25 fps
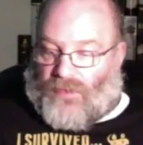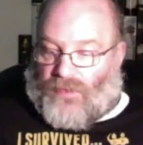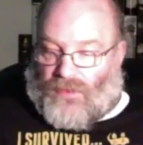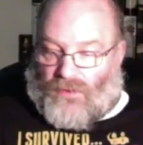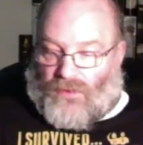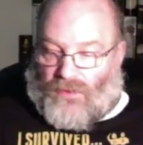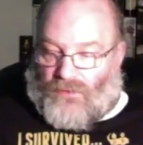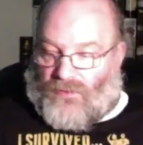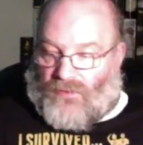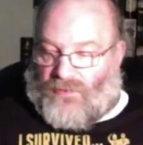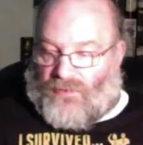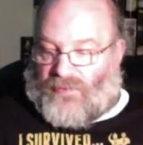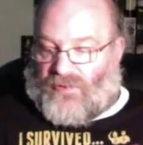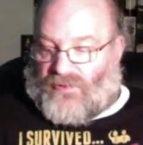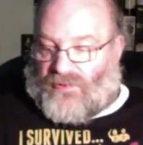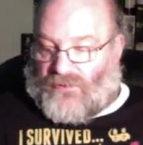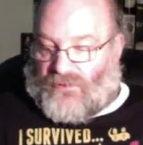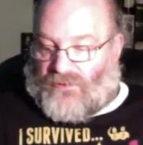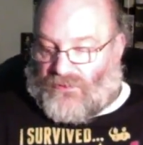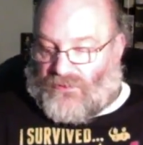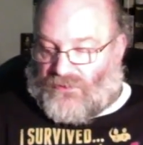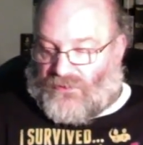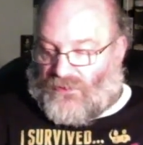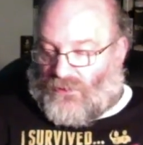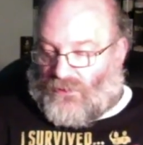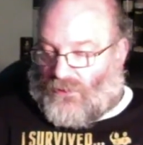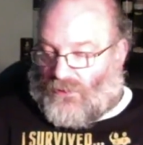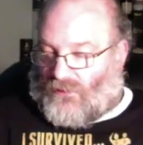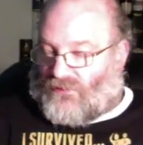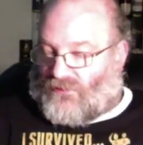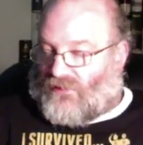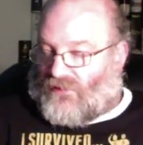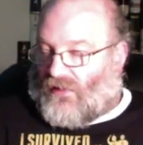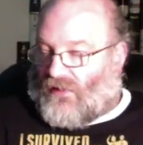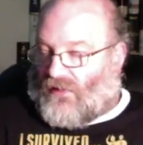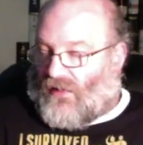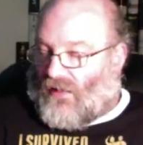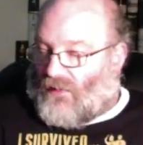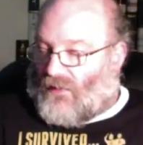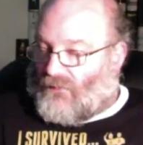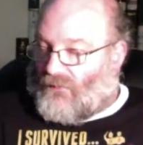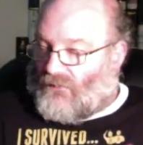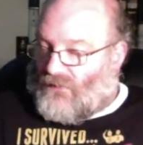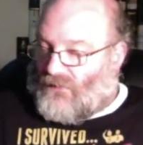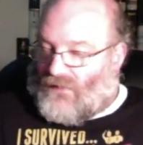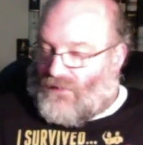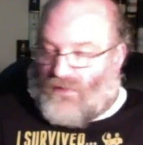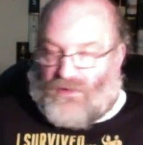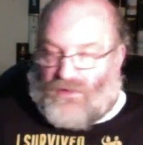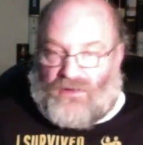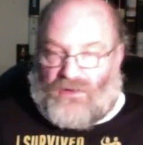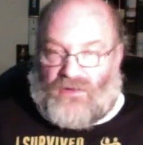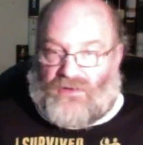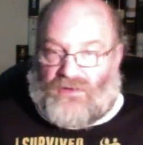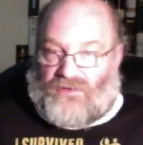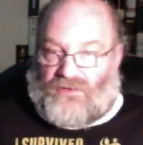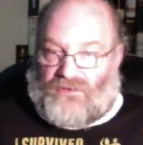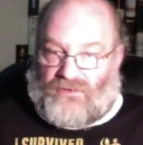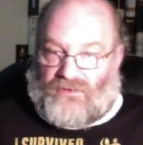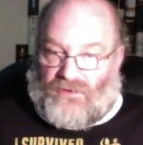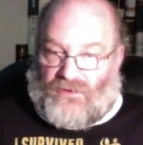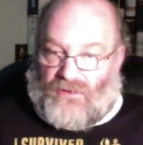We've been good the whole time, and